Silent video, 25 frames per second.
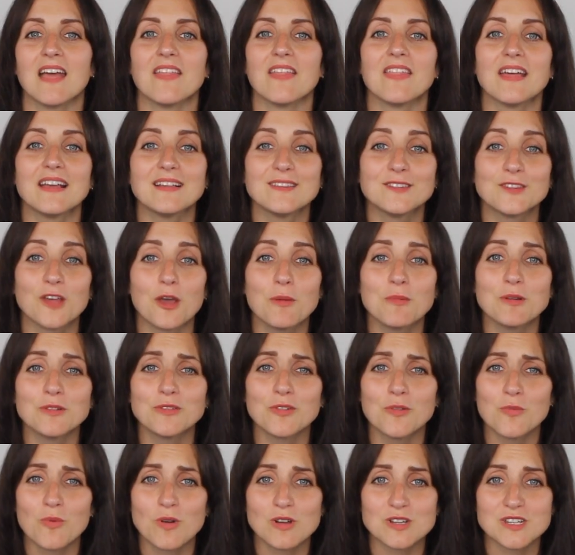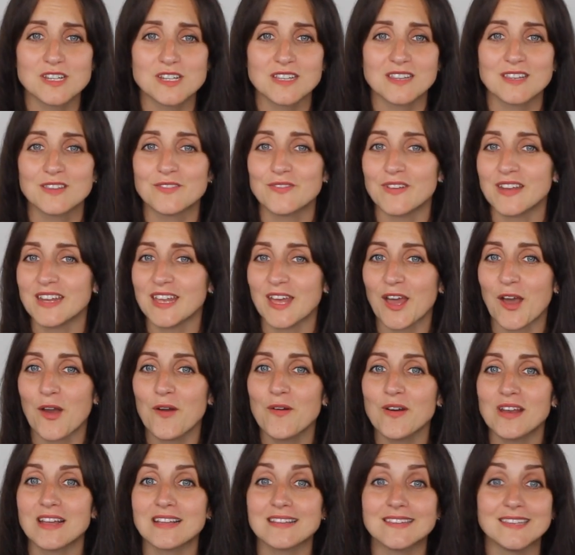Thanks so much for watching this
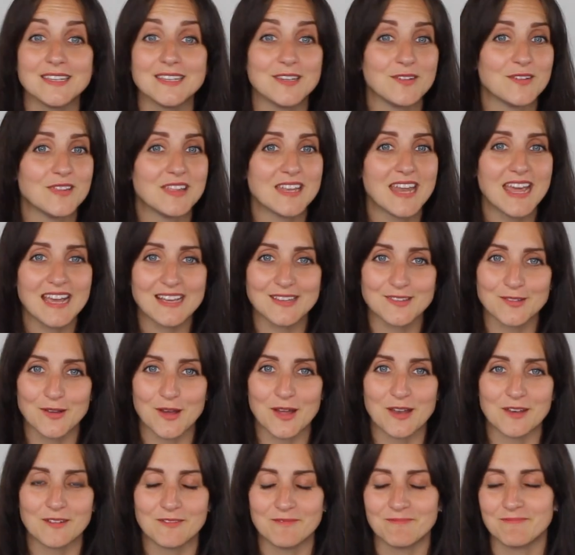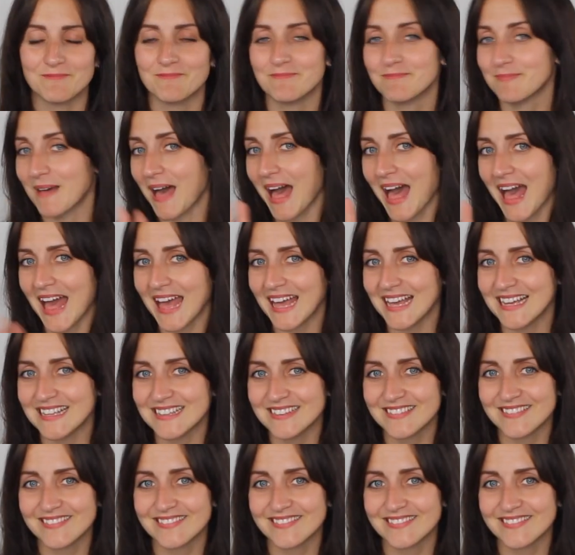video, and I'll see you in the next one. Bye.